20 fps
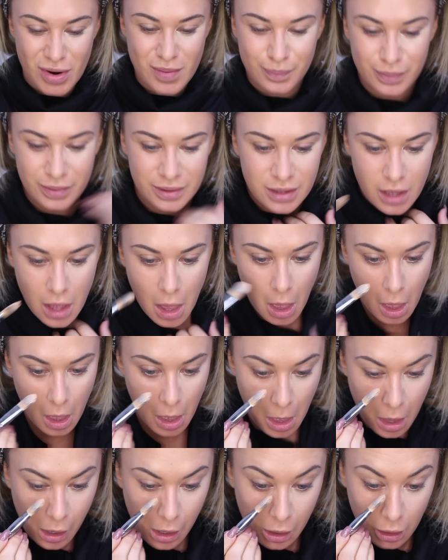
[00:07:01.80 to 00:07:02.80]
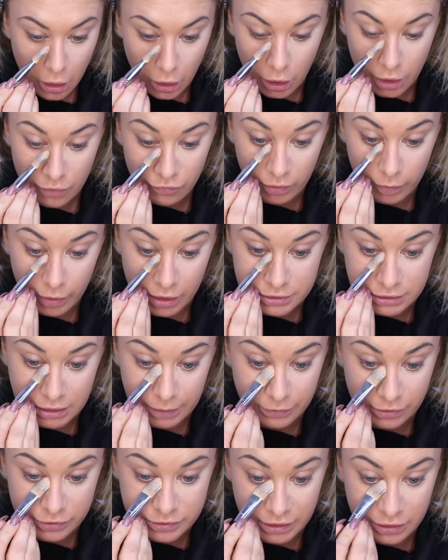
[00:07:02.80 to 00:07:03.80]
Whoop! Hopefully by the
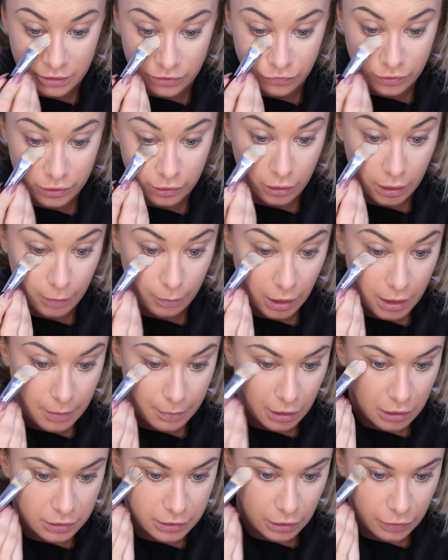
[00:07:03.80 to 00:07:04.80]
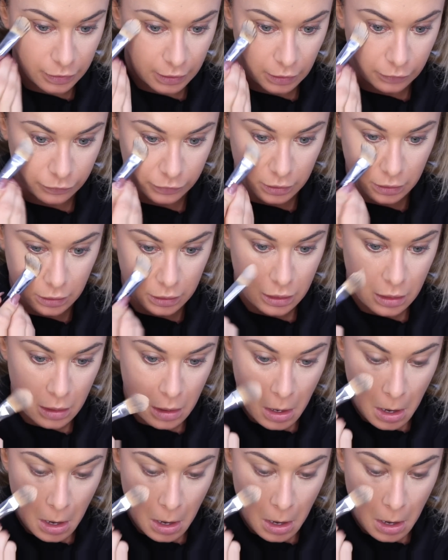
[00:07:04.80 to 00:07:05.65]
time you see this video I might be at 10,000.